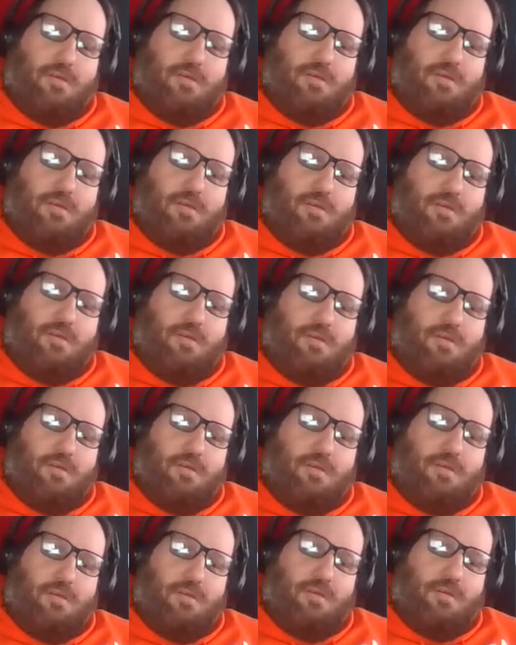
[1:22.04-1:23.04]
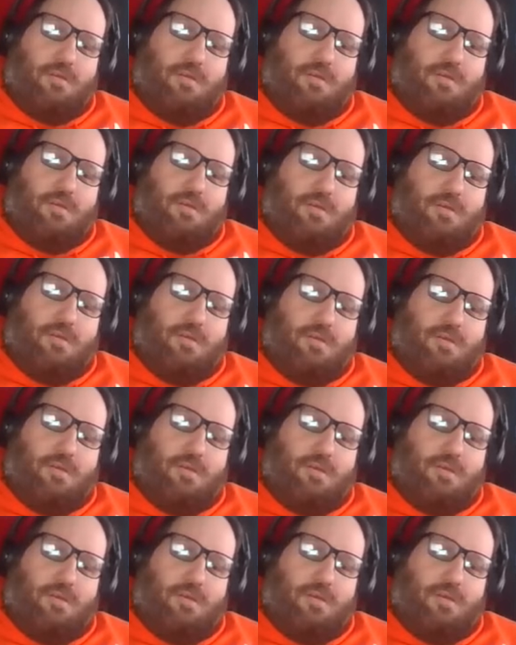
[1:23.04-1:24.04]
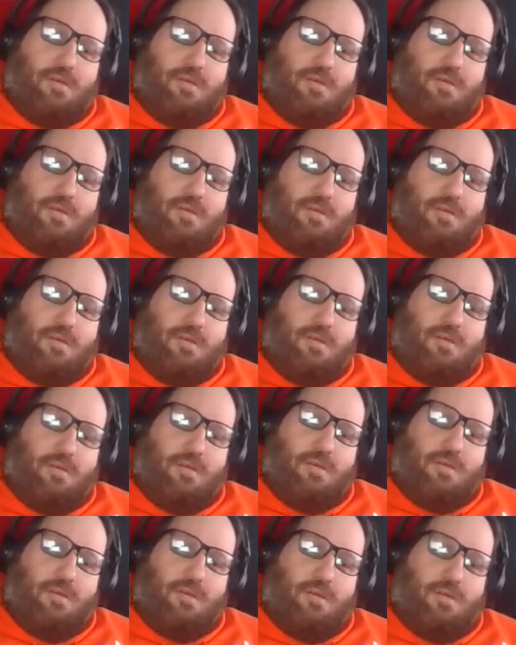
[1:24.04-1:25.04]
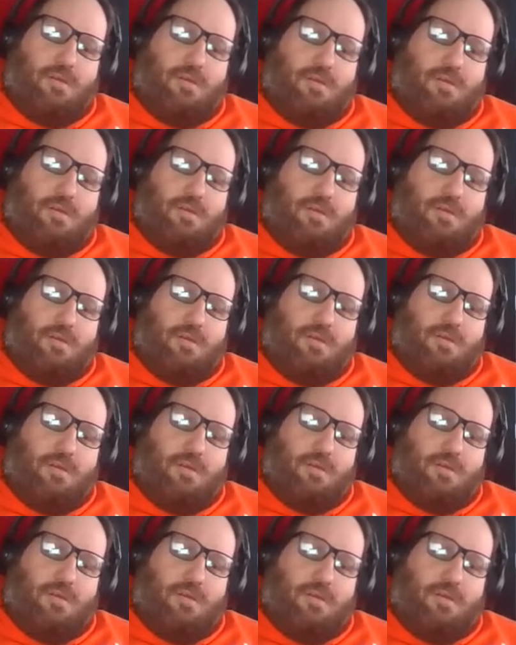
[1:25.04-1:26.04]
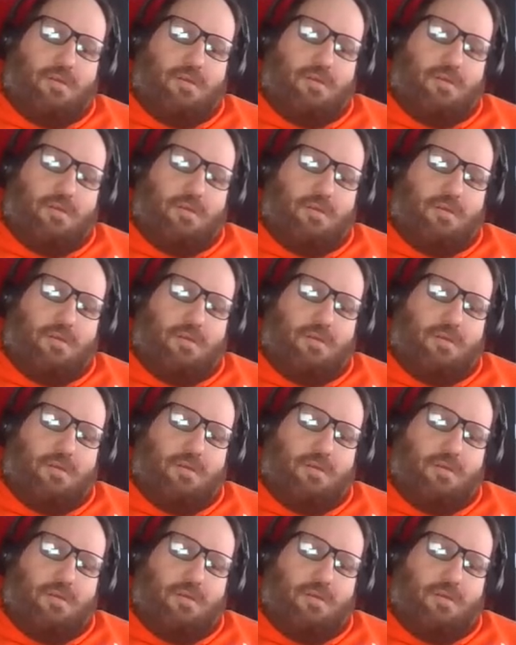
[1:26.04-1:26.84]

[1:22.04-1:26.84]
The person shown says nothing.